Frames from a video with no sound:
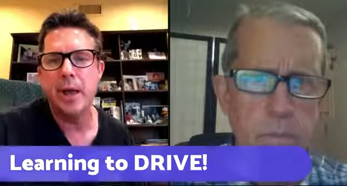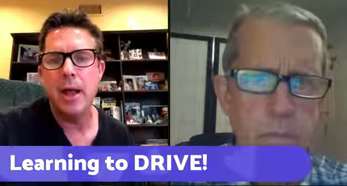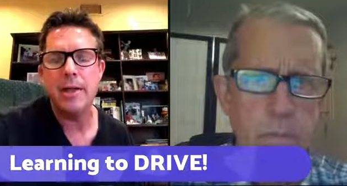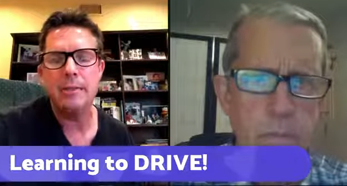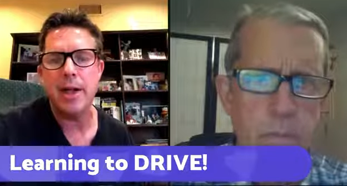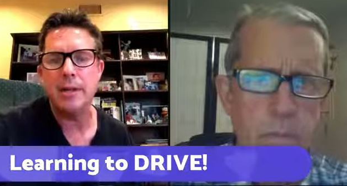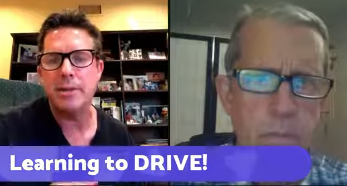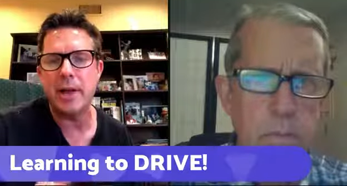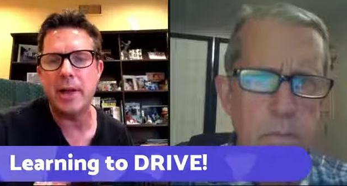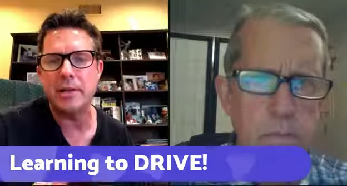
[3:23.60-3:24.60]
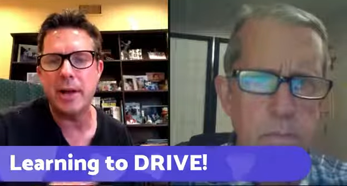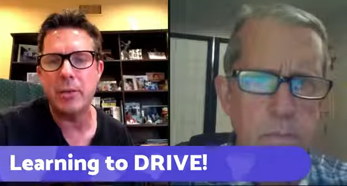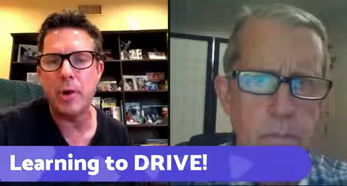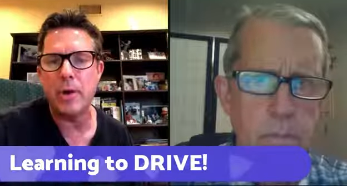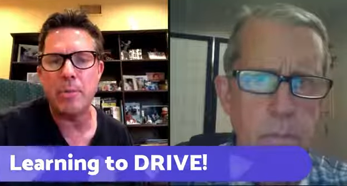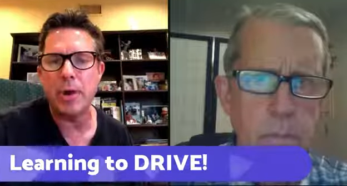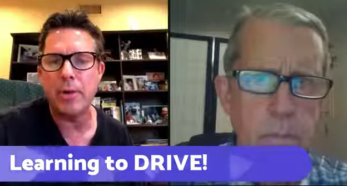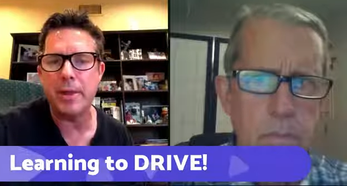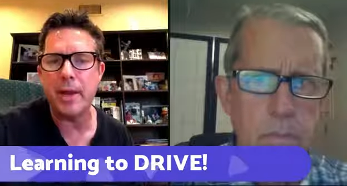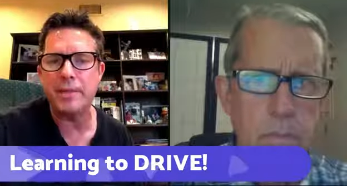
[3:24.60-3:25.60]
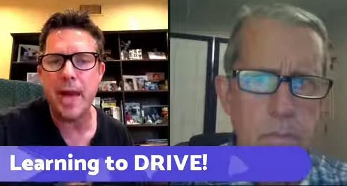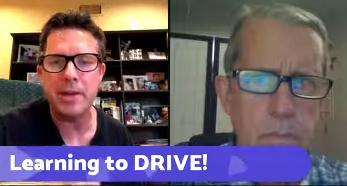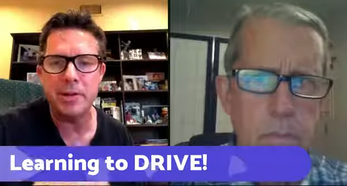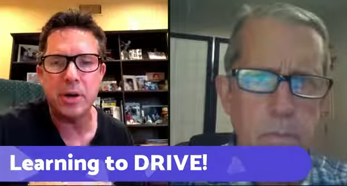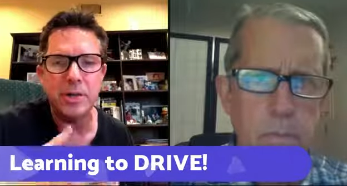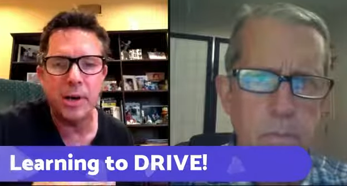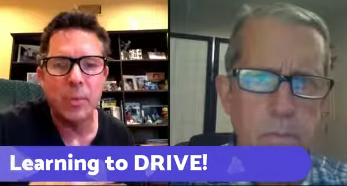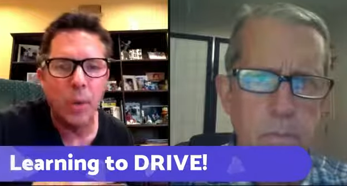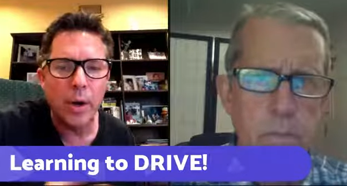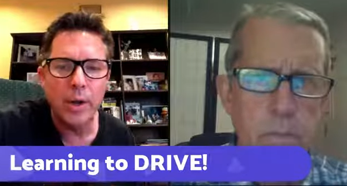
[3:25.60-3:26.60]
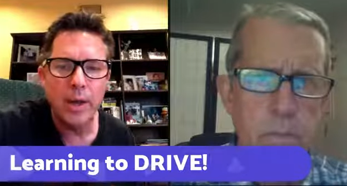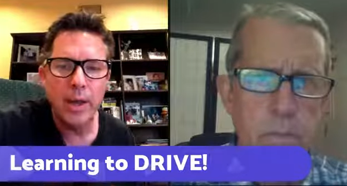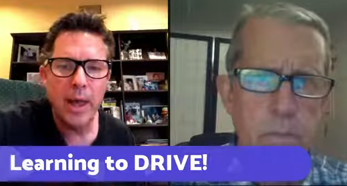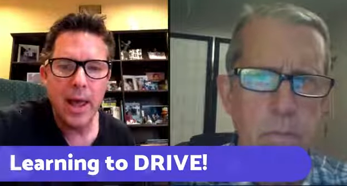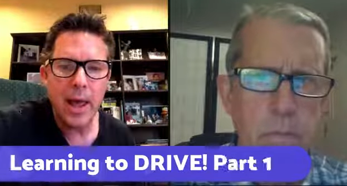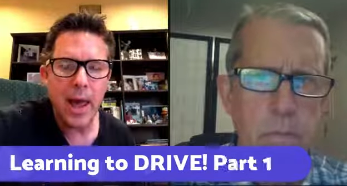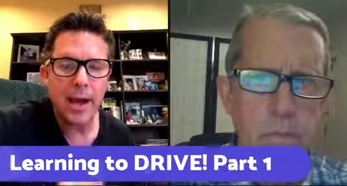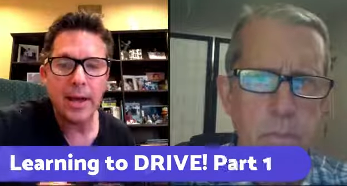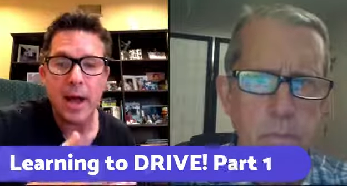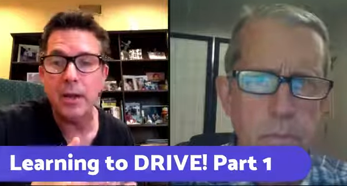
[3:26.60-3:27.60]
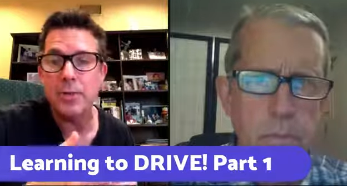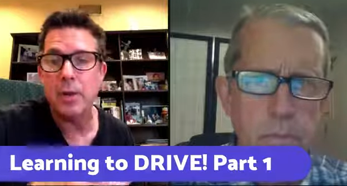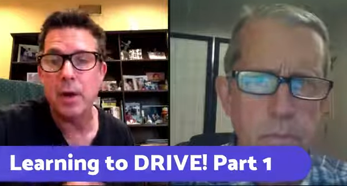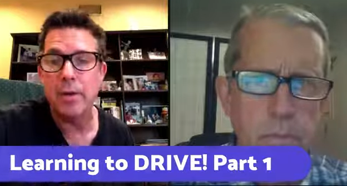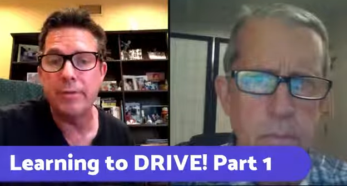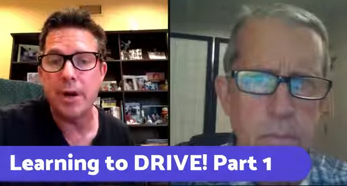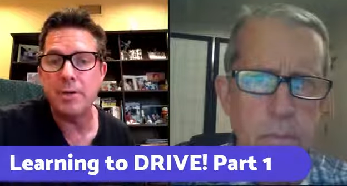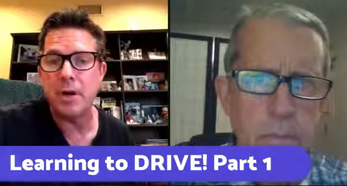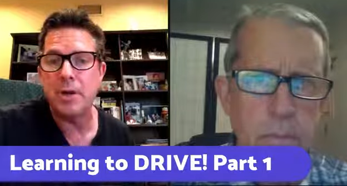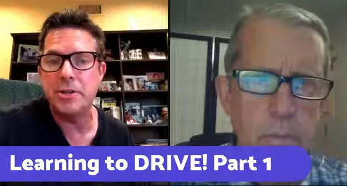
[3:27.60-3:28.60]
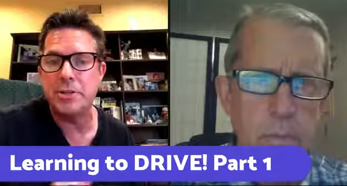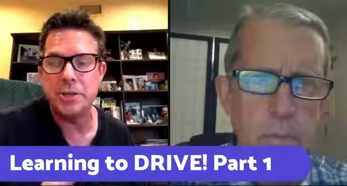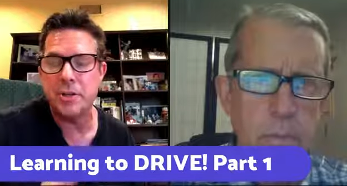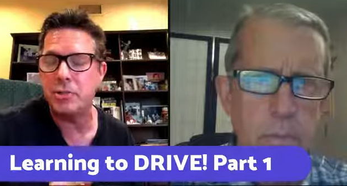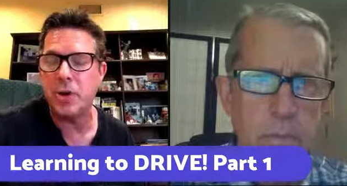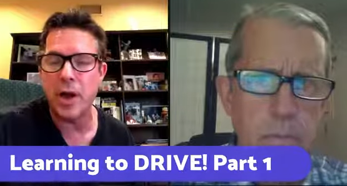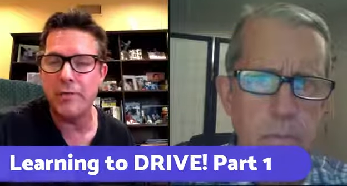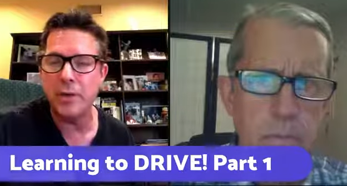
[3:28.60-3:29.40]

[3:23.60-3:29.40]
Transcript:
Speaker 1: It's it's like it's like running a marathon. I just had to start somewhere, and I got into a golf cart, started just driving